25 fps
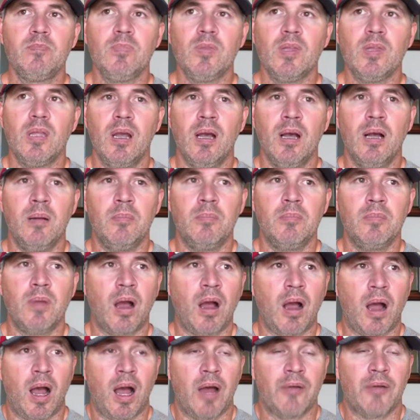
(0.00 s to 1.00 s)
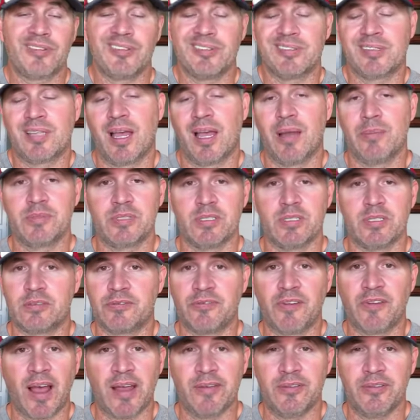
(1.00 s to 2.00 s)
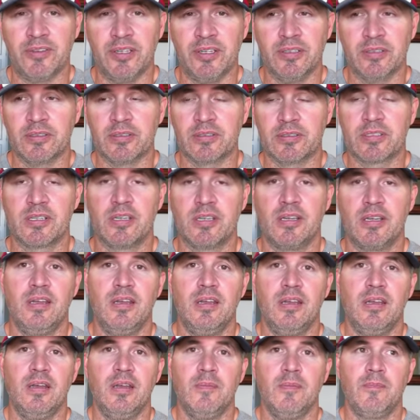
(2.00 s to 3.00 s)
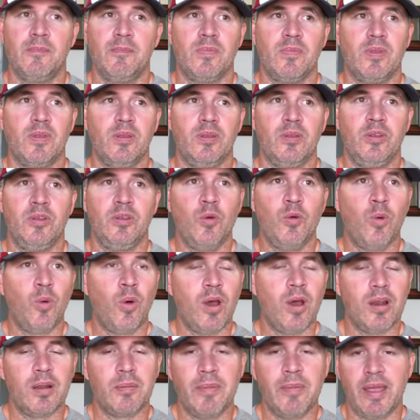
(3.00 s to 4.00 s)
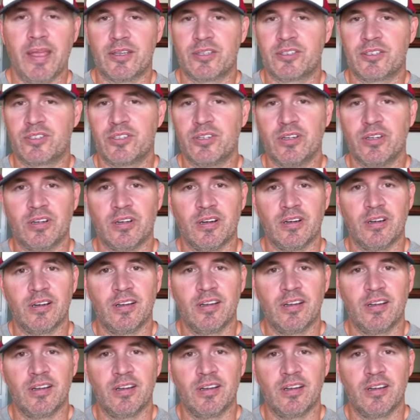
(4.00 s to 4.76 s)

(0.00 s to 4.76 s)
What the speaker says: oftentimes it's 5 years. you want to make sure